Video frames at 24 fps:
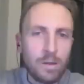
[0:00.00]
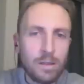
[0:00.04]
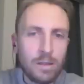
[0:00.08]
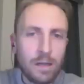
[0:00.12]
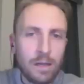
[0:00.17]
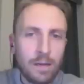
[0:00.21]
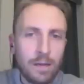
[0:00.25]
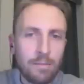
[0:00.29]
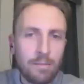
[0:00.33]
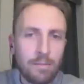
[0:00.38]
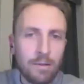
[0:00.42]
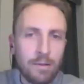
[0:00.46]

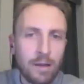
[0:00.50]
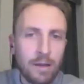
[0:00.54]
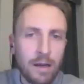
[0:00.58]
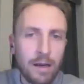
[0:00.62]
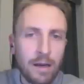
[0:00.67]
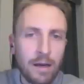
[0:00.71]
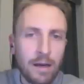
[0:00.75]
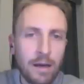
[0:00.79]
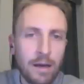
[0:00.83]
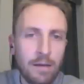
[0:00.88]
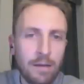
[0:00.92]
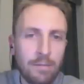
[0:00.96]
I
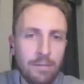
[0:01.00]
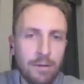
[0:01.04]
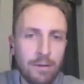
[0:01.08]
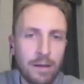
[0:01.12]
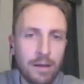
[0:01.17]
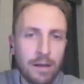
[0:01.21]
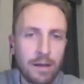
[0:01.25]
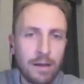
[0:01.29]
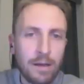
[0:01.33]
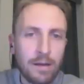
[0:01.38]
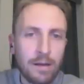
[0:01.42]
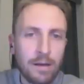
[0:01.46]
play? I
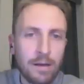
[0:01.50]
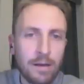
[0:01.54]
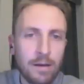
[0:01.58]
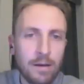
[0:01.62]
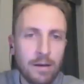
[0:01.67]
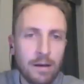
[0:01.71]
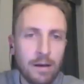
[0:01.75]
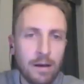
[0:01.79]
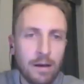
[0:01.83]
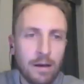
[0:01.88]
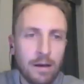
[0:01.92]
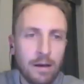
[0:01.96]
played
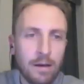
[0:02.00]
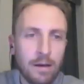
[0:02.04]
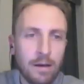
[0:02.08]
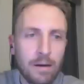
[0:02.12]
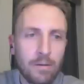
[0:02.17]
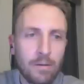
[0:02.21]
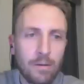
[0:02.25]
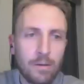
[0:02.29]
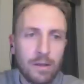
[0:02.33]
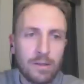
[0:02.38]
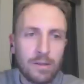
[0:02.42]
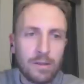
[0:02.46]

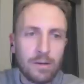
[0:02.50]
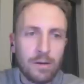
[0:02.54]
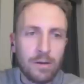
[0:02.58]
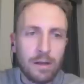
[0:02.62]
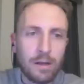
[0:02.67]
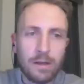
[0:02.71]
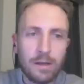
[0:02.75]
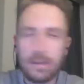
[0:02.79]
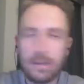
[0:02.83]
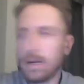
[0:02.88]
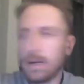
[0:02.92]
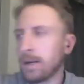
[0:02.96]
Western
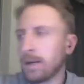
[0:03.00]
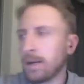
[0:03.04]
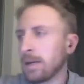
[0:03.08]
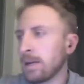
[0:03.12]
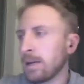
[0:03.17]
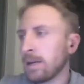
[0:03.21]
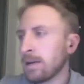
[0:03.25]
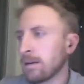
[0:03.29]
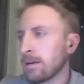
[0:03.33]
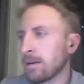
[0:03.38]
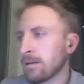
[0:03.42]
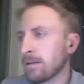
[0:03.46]

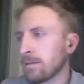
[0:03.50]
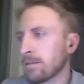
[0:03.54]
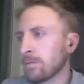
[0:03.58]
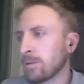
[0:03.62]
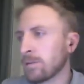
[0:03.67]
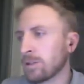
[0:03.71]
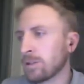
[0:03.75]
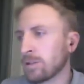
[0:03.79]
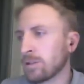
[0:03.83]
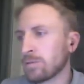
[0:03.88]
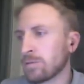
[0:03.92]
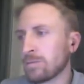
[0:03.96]
Kentucky,
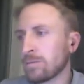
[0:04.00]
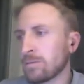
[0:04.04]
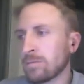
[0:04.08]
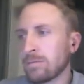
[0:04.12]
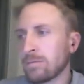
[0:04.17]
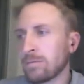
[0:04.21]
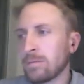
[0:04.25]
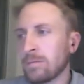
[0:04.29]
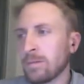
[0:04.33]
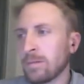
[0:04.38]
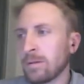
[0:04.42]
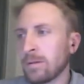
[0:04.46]
which
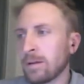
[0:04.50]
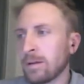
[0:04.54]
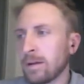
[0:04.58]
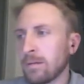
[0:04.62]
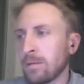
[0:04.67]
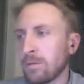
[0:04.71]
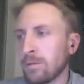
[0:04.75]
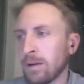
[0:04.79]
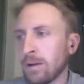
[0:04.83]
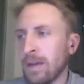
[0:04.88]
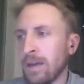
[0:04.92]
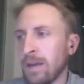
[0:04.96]

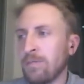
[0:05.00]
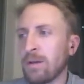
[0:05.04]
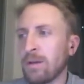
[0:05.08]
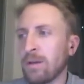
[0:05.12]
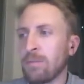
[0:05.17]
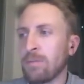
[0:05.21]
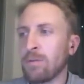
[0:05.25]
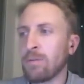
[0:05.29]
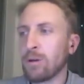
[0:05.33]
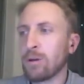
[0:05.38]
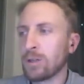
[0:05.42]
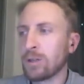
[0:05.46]
gave me a
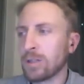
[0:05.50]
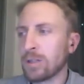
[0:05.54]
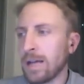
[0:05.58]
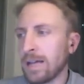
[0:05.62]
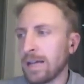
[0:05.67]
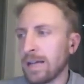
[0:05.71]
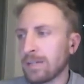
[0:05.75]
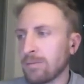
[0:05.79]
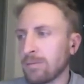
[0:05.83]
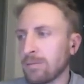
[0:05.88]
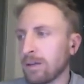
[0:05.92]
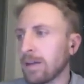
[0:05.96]
push
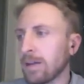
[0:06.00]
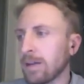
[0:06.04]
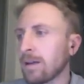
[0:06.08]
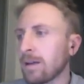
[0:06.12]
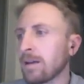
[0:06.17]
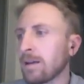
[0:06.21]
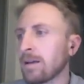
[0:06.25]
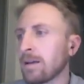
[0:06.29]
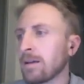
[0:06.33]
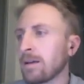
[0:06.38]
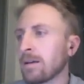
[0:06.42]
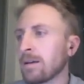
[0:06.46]
last week.
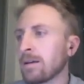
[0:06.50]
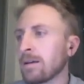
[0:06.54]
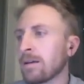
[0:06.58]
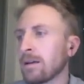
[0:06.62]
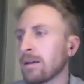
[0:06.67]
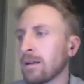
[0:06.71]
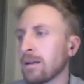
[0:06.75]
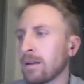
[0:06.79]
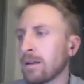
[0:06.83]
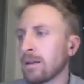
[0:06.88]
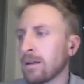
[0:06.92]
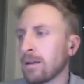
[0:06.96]

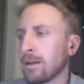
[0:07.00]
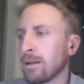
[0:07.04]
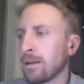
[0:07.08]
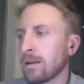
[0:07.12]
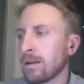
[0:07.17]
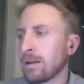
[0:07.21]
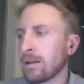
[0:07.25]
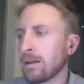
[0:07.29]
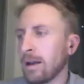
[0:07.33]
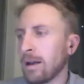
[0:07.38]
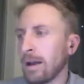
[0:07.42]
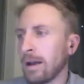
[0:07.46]

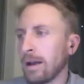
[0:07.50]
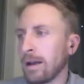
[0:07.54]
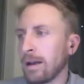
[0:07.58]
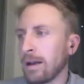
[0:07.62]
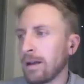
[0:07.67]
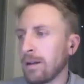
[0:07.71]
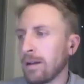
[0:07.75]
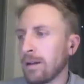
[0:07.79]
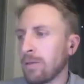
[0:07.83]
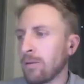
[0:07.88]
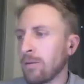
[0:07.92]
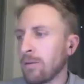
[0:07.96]
I got
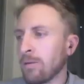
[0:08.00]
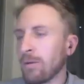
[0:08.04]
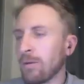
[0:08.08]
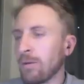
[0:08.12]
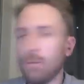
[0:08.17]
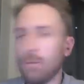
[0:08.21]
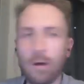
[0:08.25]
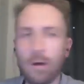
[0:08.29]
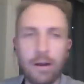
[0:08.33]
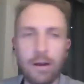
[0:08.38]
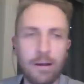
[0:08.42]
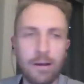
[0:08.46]
it at
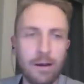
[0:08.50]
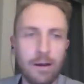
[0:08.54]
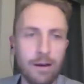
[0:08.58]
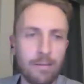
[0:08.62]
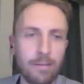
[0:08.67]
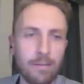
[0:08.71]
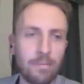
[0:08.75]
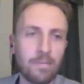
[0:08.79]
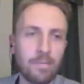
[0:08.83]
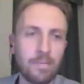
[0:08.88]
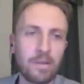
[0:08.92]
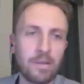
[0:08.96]
31.
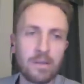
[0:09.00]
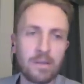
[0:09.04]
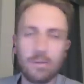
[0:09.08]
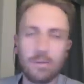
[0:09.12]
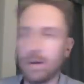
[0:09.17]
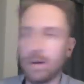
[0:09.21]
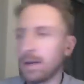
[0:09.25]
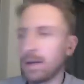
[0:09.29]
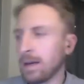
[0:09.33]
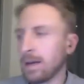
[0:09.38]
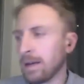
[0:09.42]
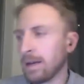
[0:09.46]
This
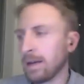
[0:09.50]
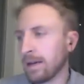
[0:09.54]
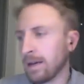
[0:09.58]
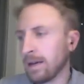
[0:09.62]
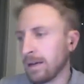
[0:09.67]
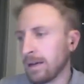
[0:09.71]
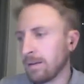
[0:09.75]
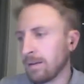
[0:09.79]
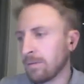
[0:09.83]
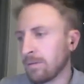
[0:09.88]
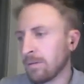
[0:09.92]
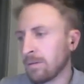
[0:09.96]
week I
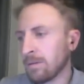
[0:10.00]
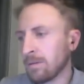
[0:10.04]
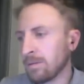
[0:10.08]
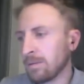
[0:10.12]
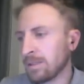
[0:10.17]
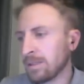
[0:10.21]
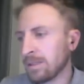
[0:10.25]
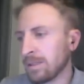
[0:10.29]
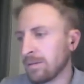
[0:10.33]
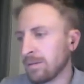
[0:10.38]
got. Let me see.